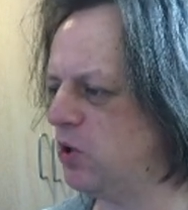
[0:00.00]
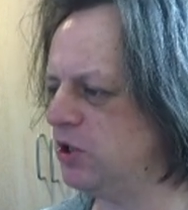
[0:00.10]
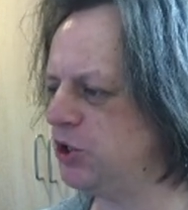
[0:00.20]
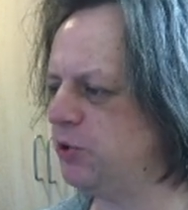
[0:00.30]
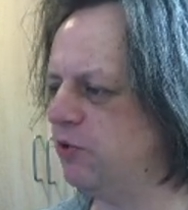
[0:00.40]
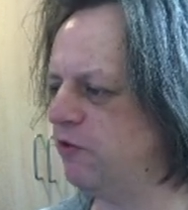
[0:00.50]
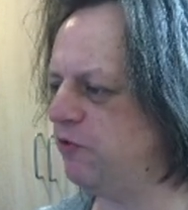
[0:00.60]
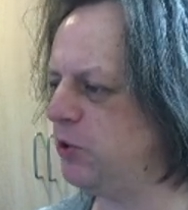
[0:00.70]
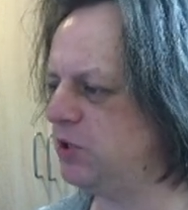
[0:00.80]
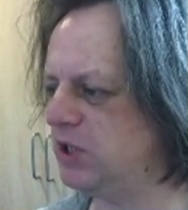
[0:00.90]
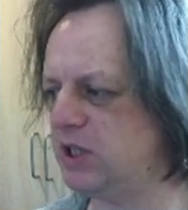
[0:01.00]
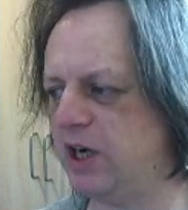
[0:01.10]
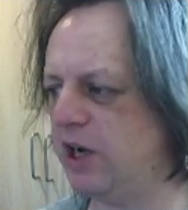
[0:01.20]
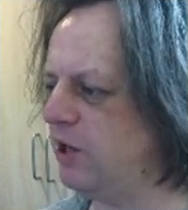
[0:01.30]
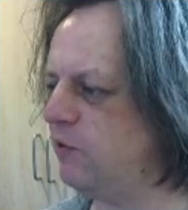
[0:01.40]
once you refuse to
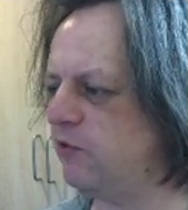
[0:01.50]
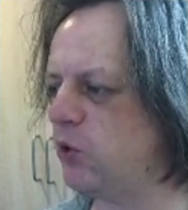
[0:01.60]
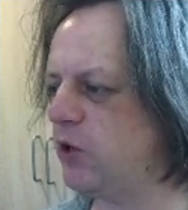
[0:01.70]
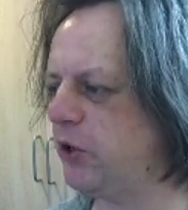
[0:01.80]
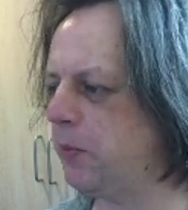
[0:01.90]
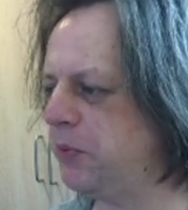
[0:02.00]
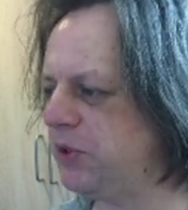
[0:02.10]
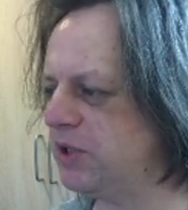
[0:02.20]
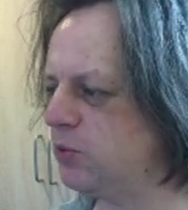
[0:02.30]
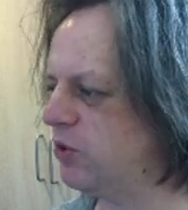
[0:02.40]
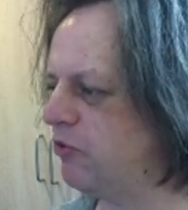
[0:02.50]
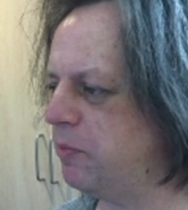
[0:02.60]
send any of your computers with